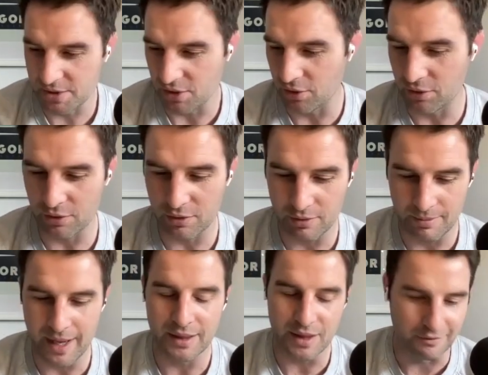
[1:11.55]
So,
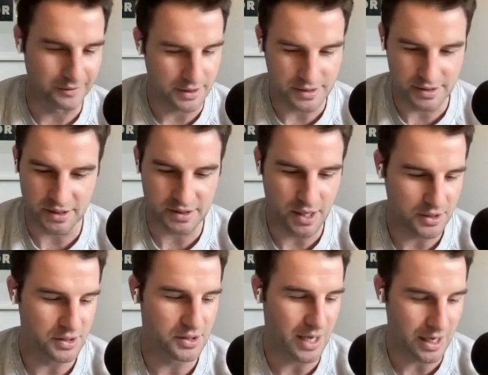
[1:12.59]
mate, loved it. Six
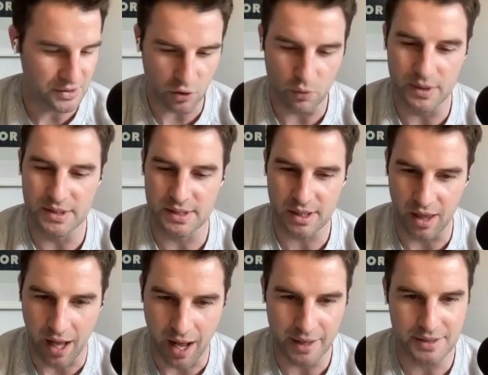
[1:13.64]
Nations, as always, is
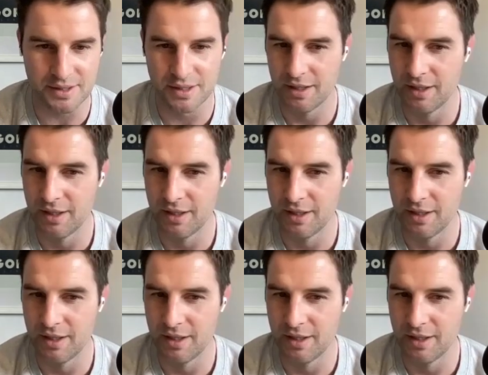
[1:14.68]
class.